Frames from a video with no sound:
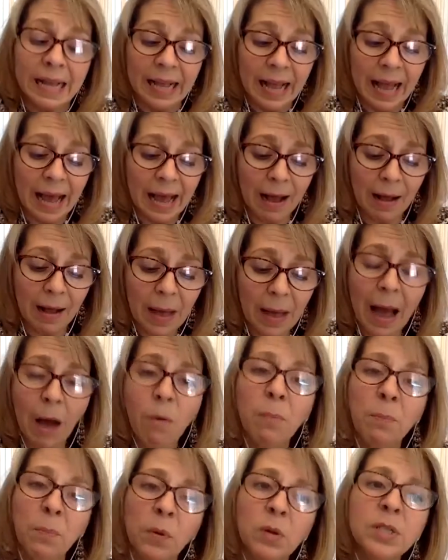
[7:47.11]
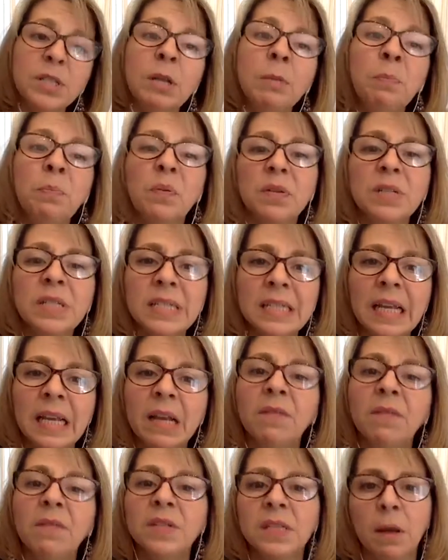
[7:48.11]
How a person
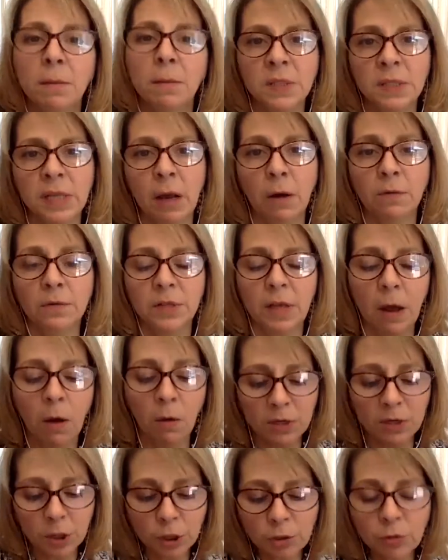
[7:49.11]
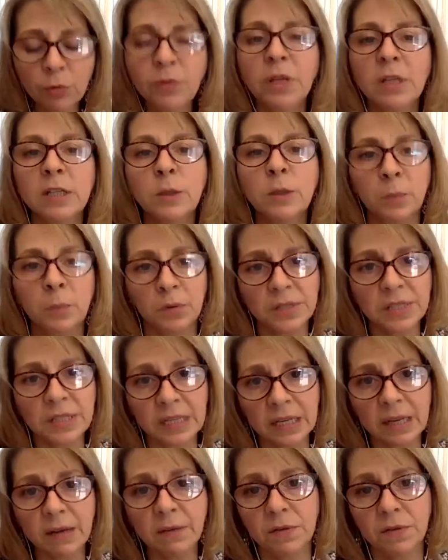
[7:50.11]
perceives themselves, how a student
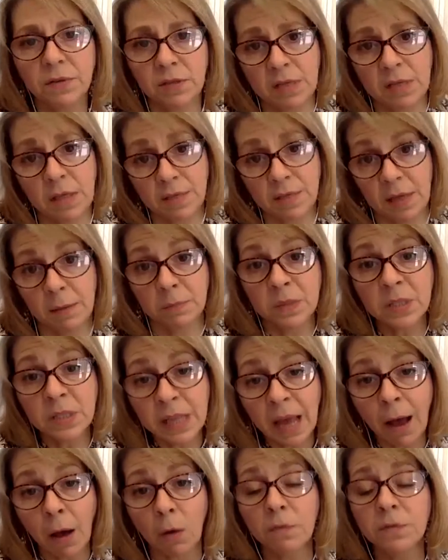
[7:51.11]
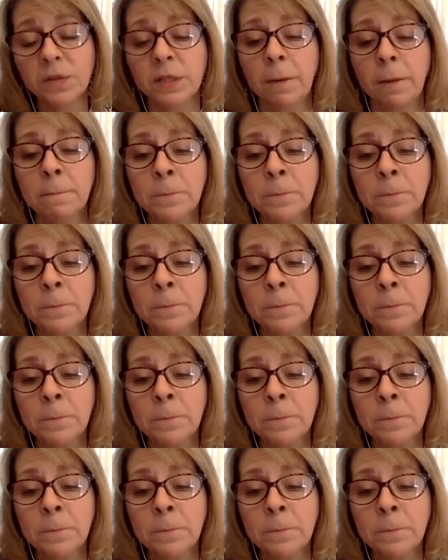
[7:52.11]
perceives themselves